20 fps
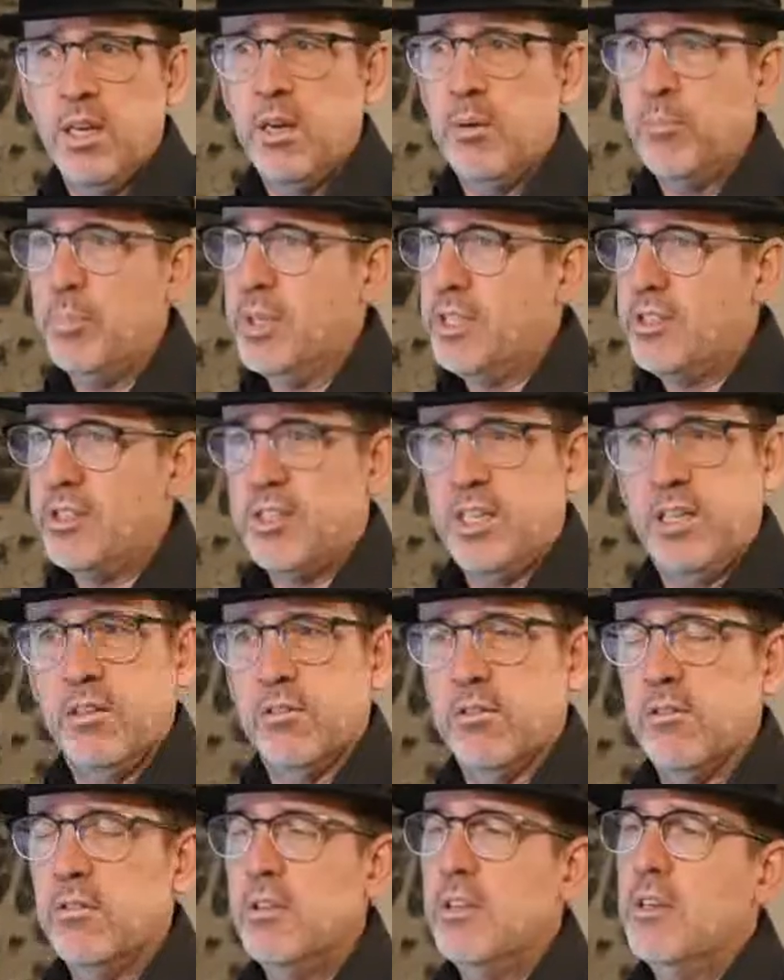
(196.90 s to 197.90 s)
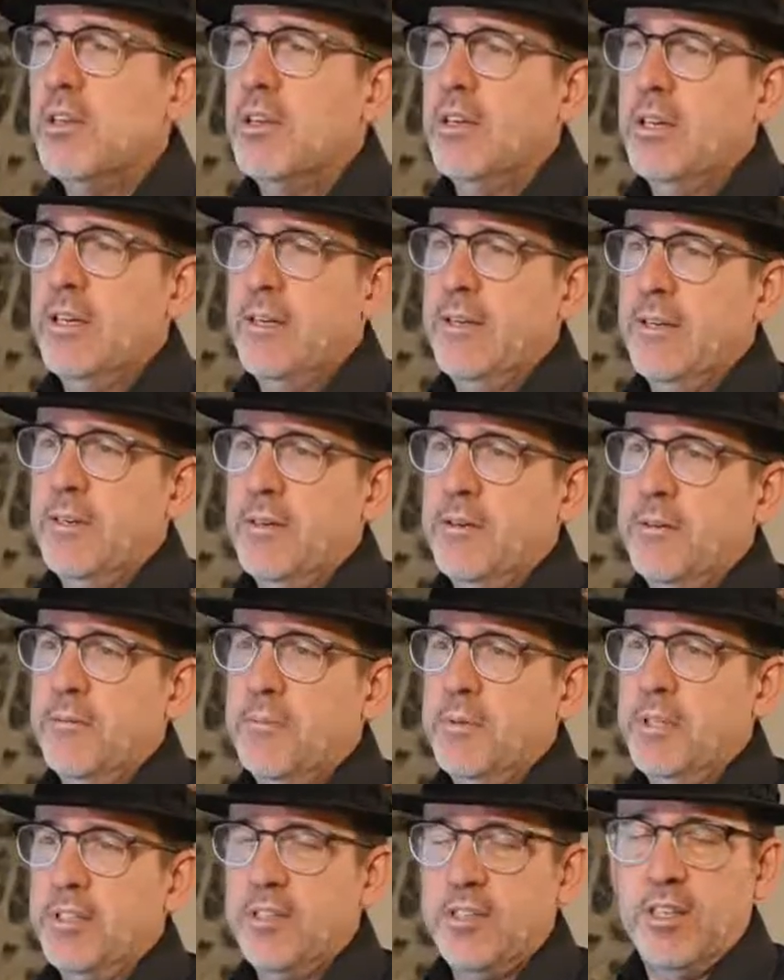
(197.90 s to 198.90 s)
But still,
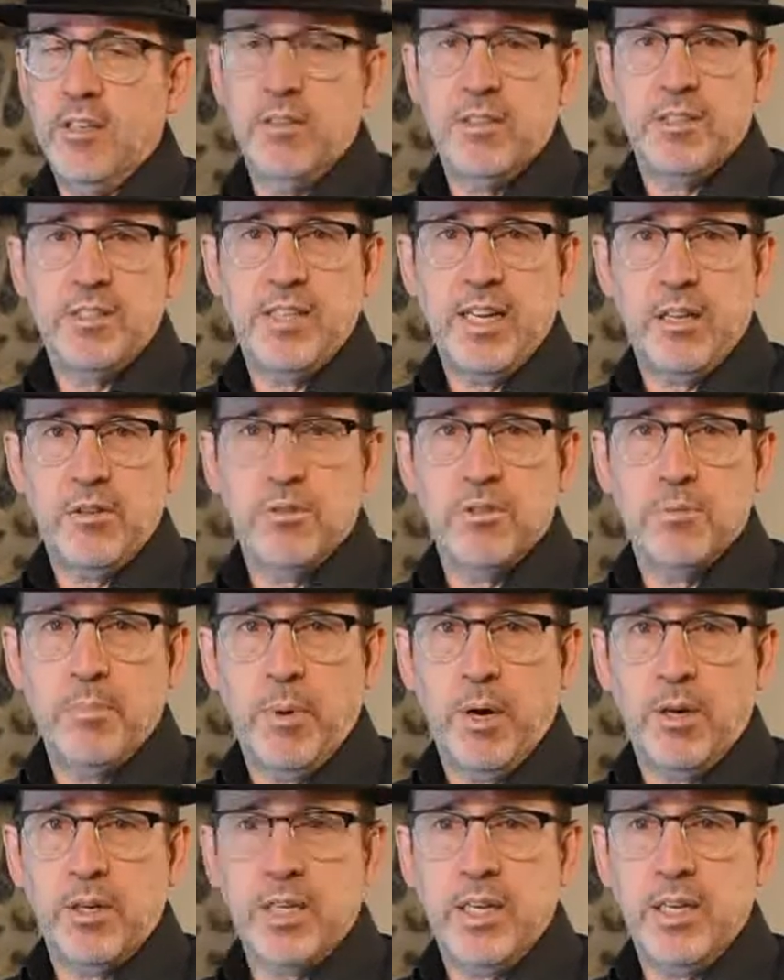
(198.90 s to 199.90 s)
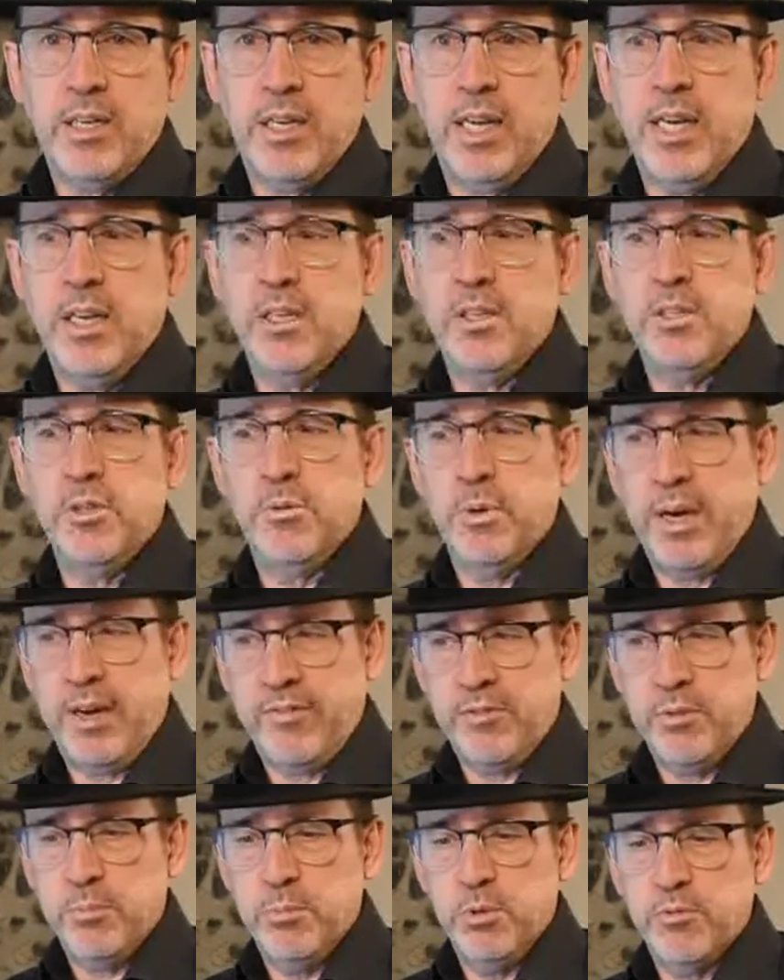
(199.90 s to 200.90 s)
it's still a seller's market, and you
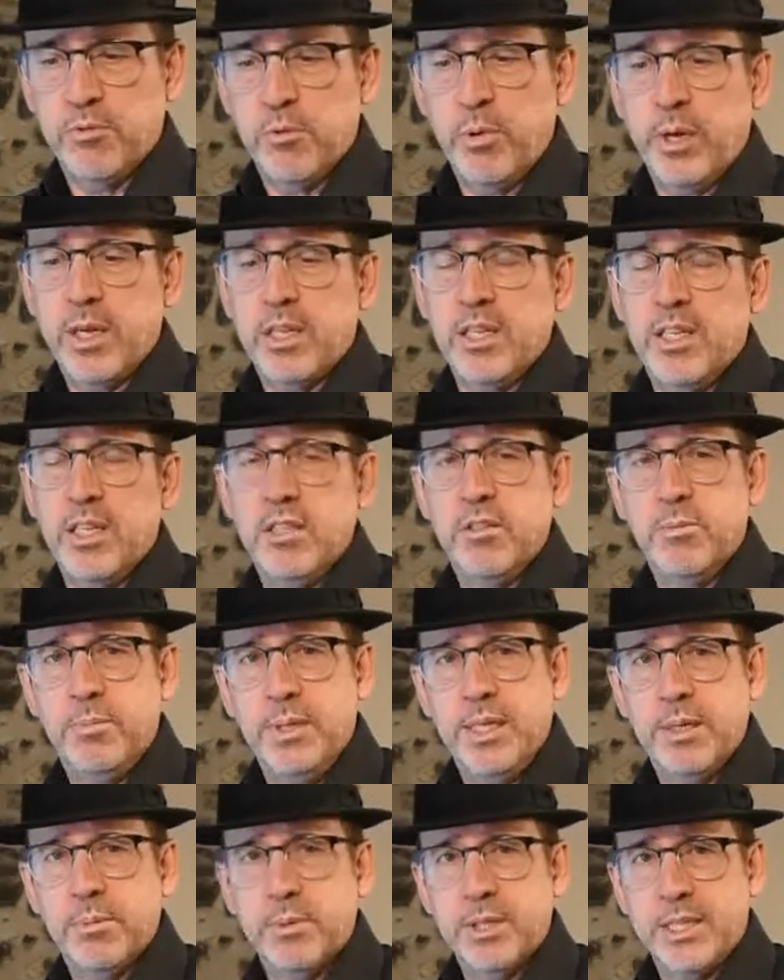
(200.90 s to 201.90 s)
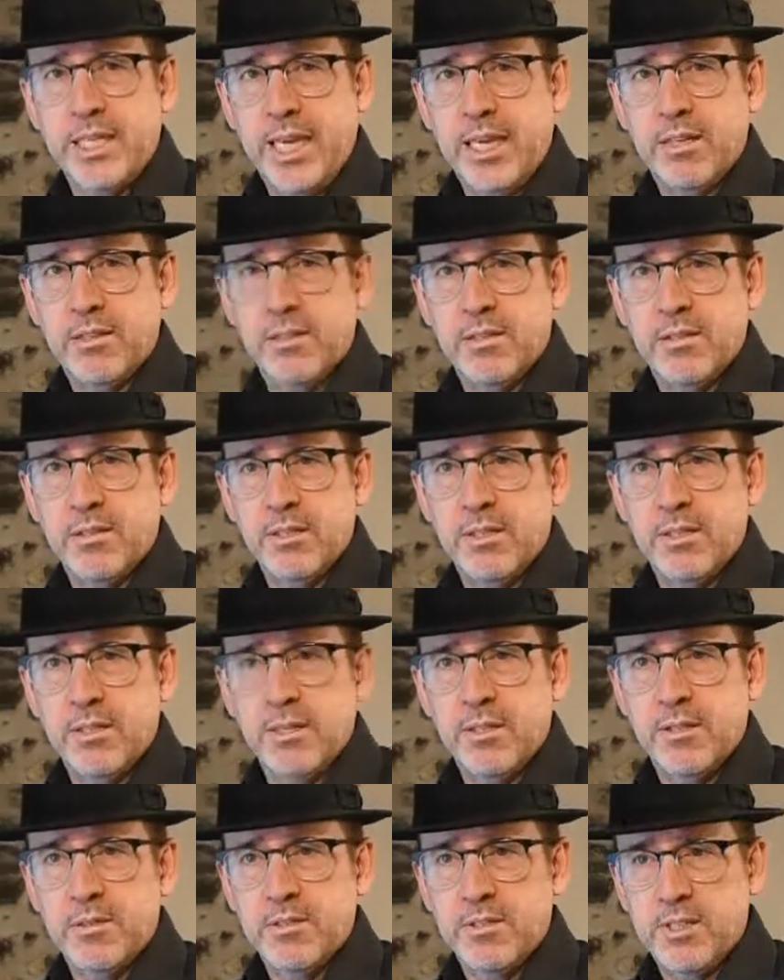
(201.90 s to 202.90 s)
have to move quickly to be able to get
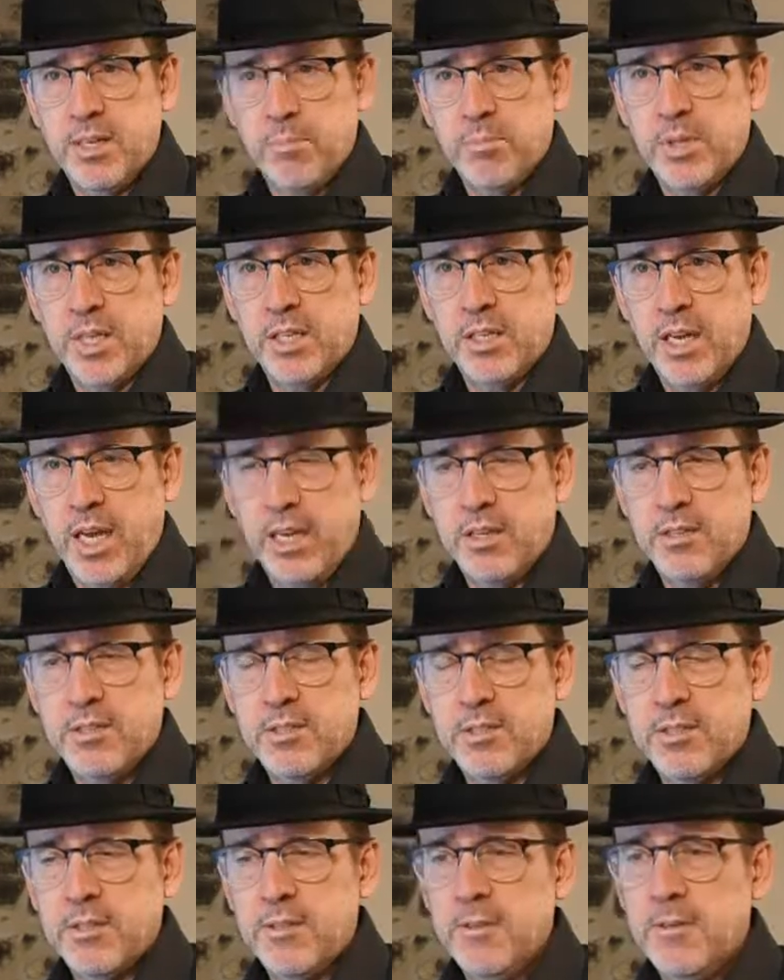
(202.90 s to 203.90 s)
something nice.